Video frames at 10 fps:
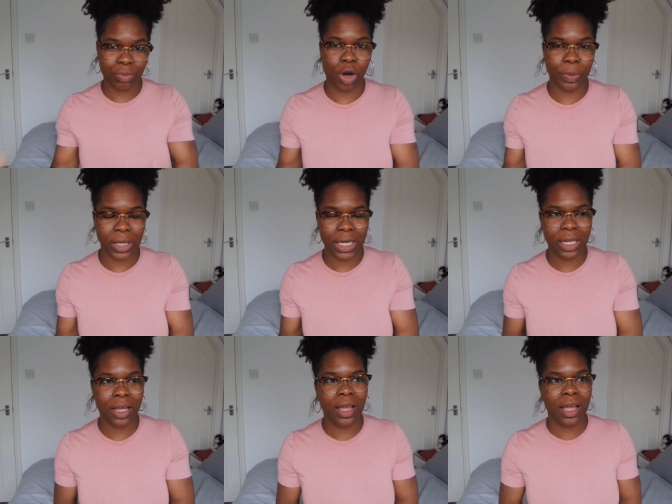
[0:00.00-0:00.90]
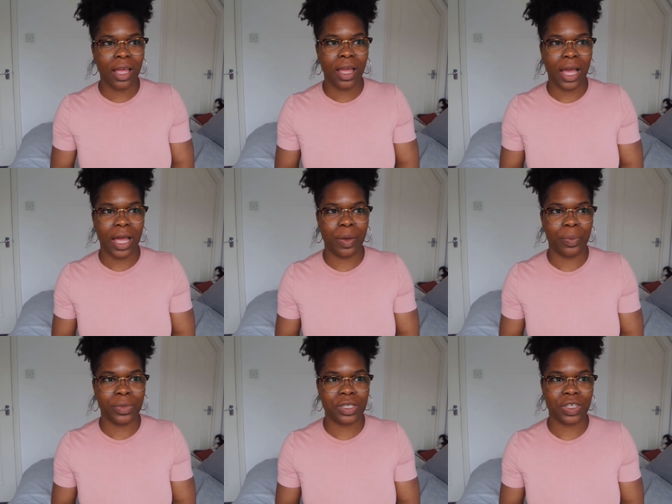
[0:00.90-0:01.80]
properly
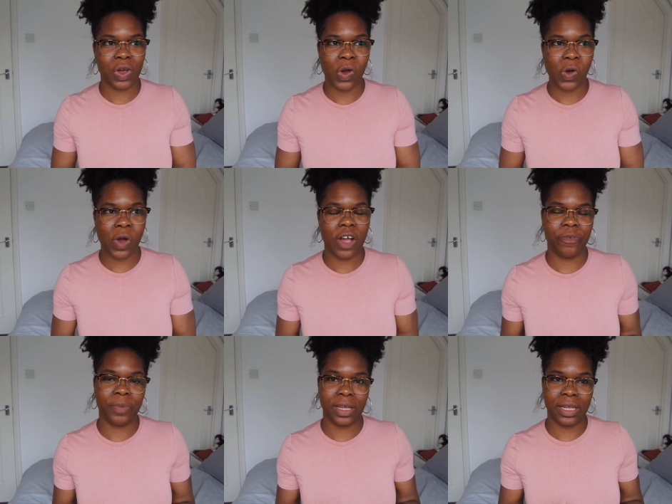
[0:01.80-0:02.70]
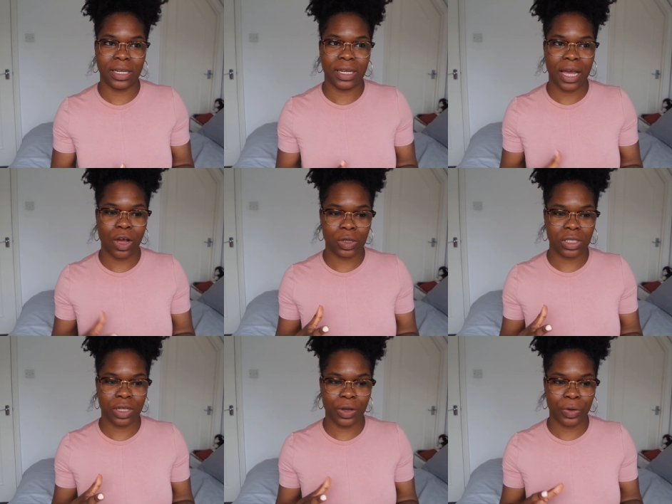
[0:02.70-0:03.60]
um, so I've been
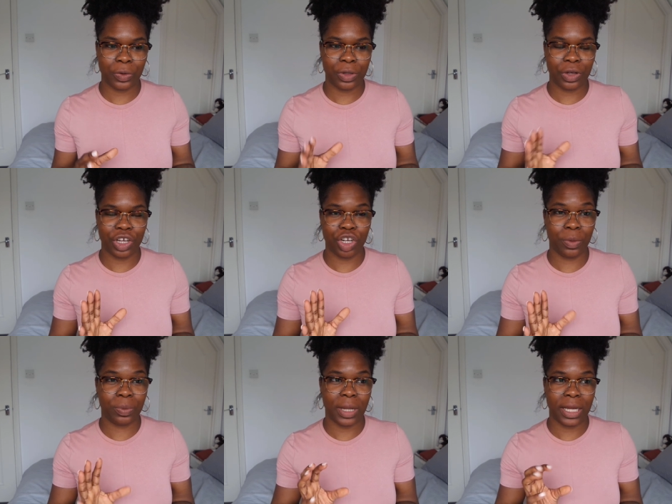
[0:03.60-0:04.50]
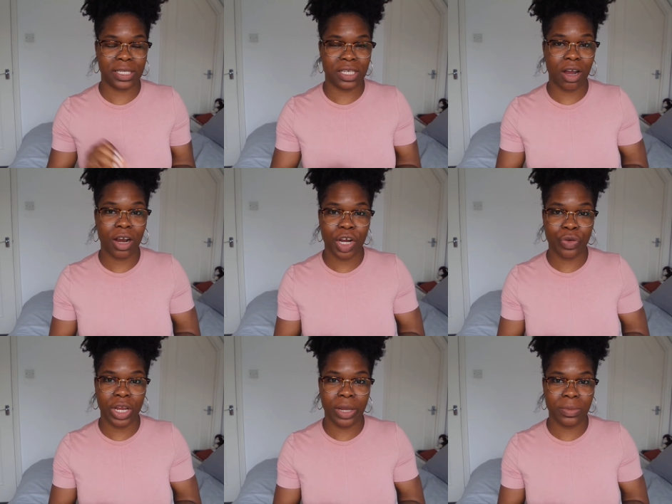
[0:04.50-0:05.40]
also looking up like scar
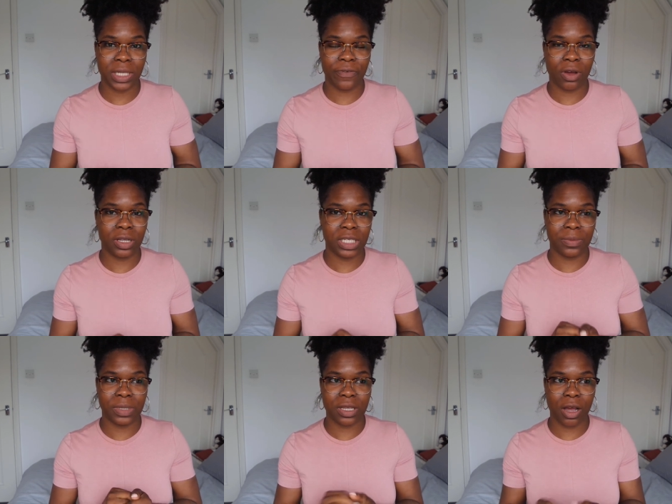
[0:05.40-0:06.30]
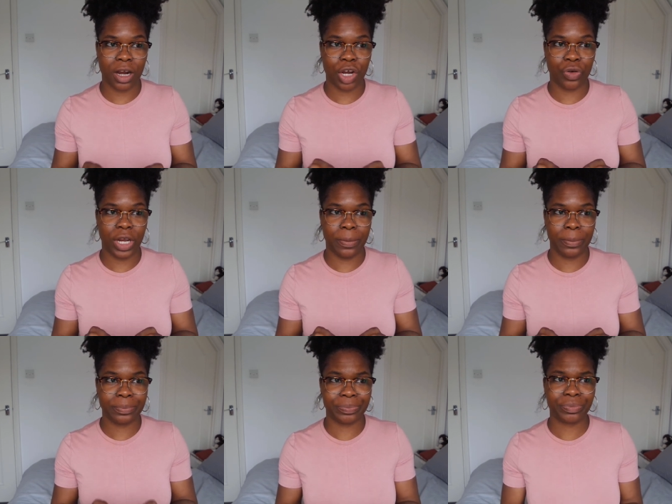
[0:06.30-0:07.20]
creams I've gotten some scar
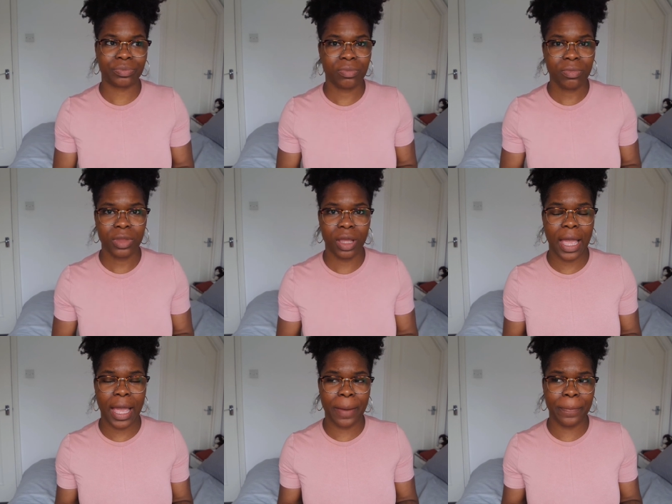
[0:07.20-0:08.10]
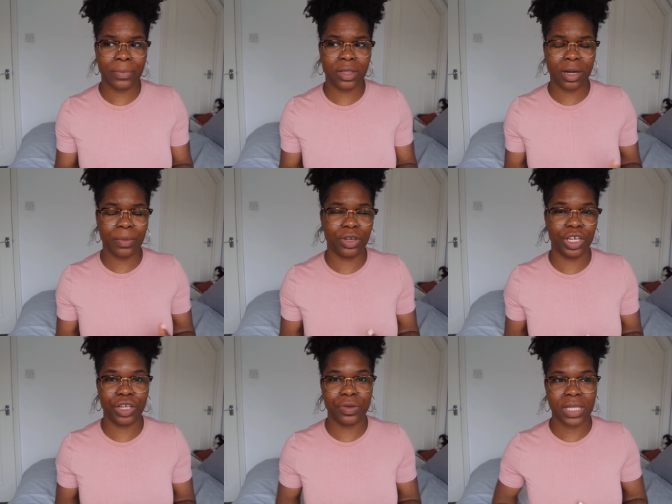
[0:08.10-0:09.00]
cream um, that I'm
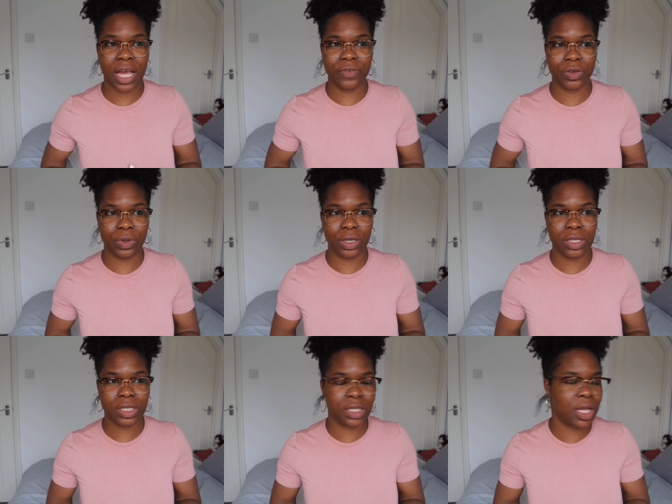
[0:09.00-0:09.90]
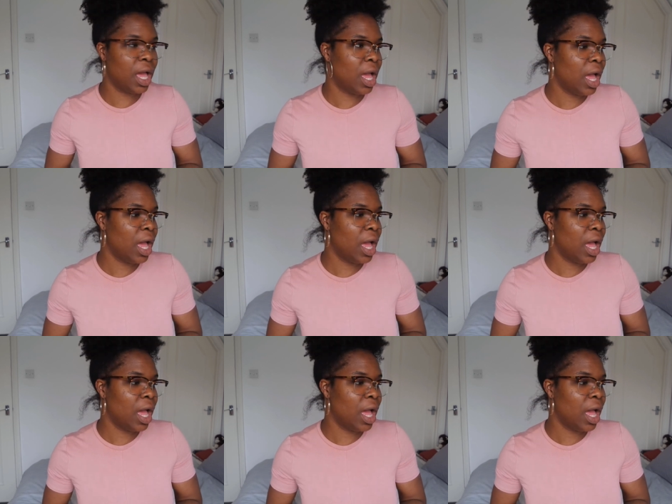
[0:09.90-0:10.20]
gonna use afterwards